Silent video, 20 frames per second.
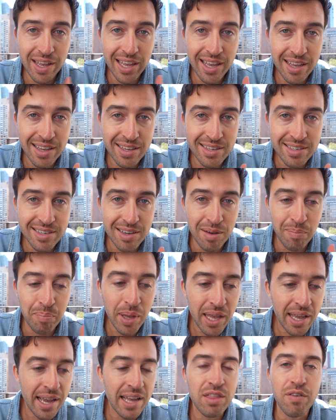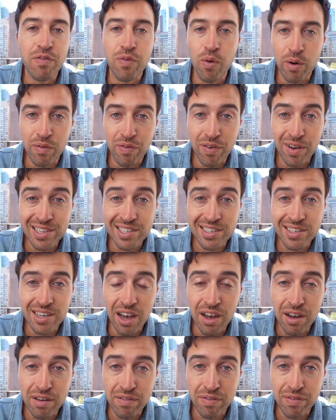is being at the forefront
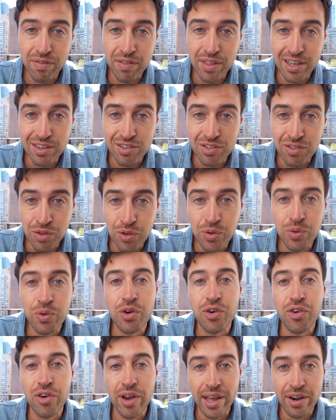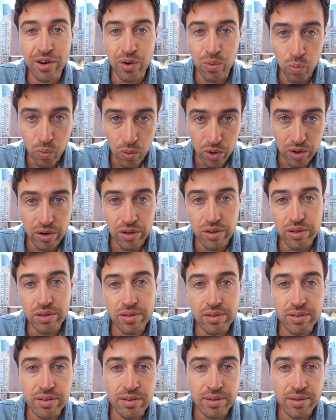of this new creator world.